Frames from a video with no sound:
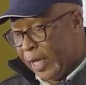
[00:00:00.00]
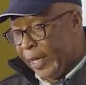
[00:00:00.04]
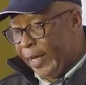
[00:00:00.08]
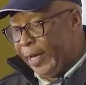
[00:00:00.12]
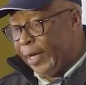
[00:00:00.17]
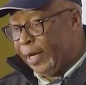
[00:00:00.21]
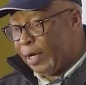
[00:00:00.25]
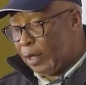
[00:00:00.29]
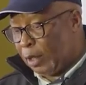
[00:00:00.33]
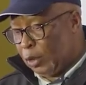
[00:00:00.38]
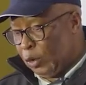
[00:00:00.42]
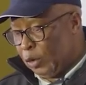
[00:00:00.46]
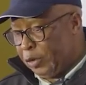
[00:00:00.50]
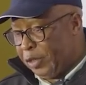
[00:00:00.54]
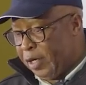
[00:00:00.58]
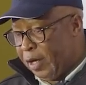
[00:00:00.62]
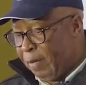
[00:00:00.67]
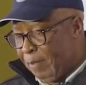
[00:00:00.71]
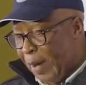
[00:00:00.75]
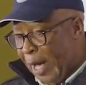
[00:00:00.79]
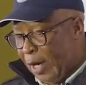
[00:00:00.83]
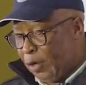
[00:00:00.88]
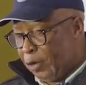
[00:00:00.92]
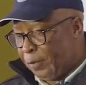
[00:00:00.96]

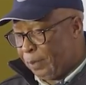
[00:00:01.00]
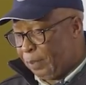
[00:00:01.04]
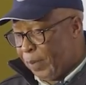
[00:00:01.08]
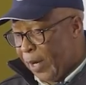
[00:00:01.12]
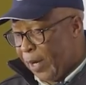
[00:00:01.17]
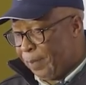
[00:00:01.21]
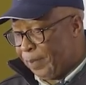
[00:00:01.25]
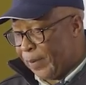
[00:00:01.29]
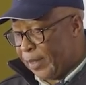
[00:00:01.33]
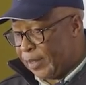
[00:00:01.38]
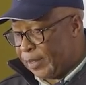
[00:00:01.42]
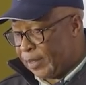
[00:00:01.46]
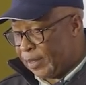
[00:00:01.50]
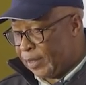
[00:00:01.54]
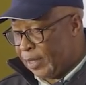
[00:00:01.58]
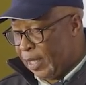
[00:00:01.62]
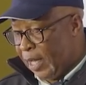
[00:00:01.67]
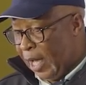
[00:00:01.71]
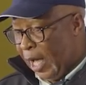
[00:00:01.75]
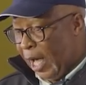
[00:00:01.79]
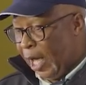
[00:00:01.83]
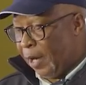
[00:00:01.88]
including ballot papers,